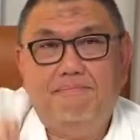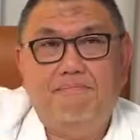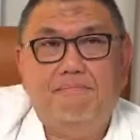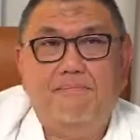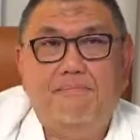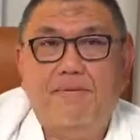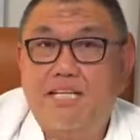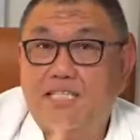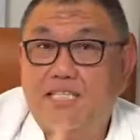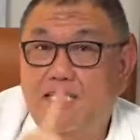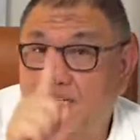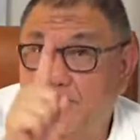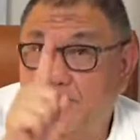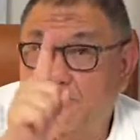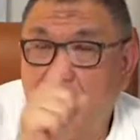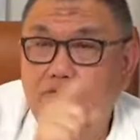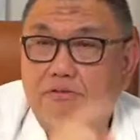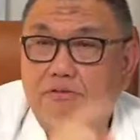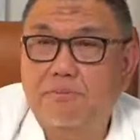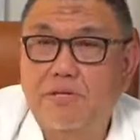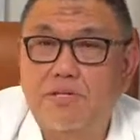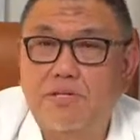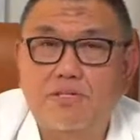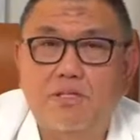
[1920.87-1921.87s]
That's atrial
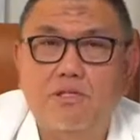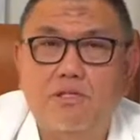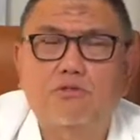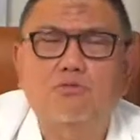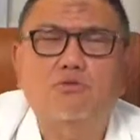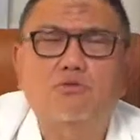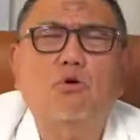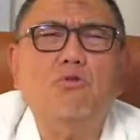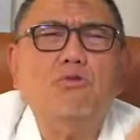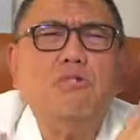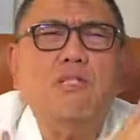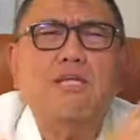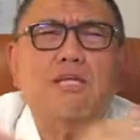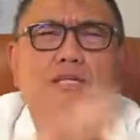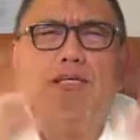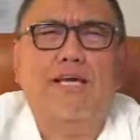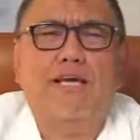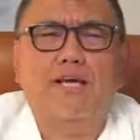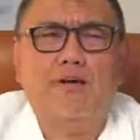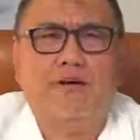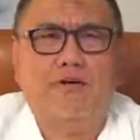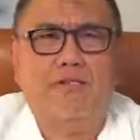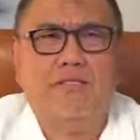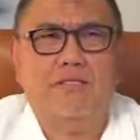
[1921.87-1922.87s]
fibrillation. Total
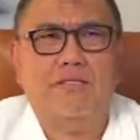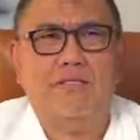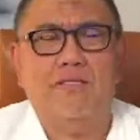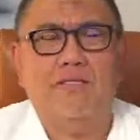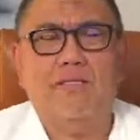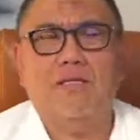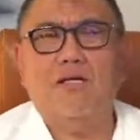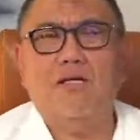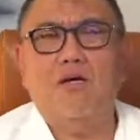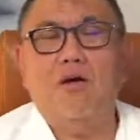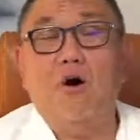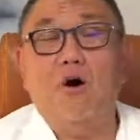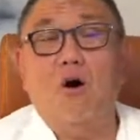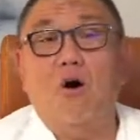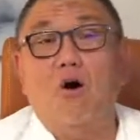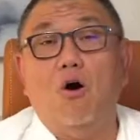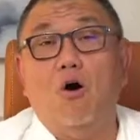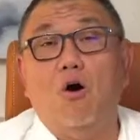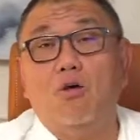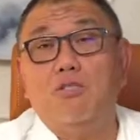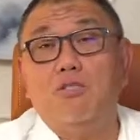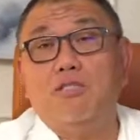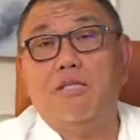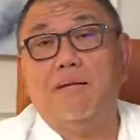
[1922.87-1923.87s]
chaos.
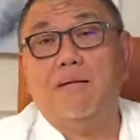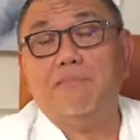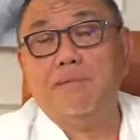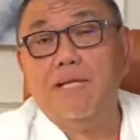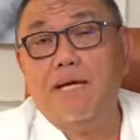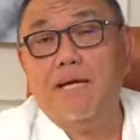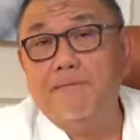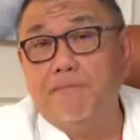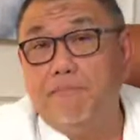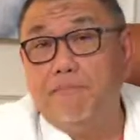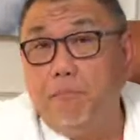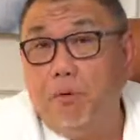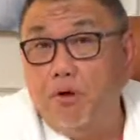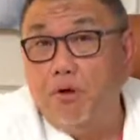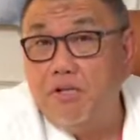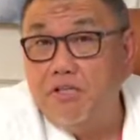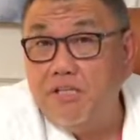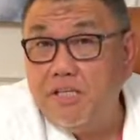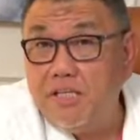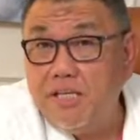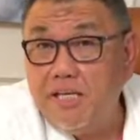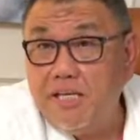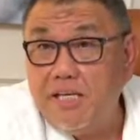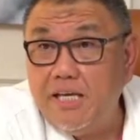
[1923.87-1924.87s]
Or sometimes
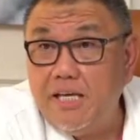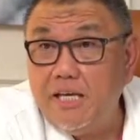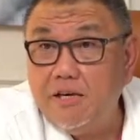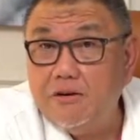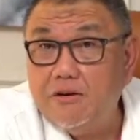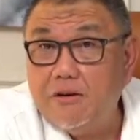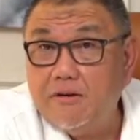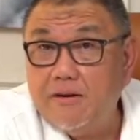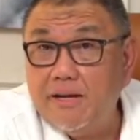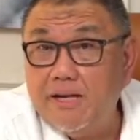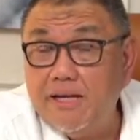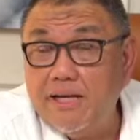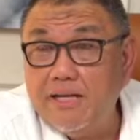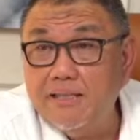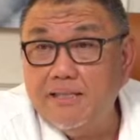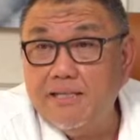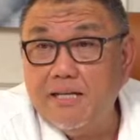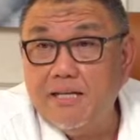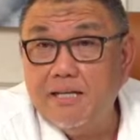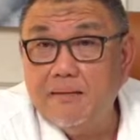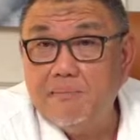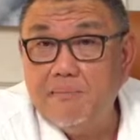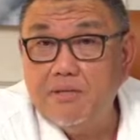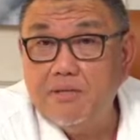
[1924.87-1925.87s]
politically incorrect, I tell
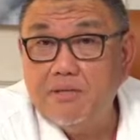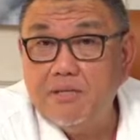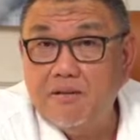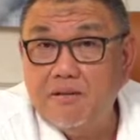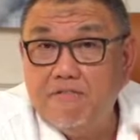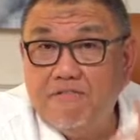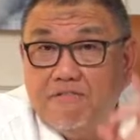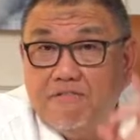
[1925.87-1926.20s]
the patient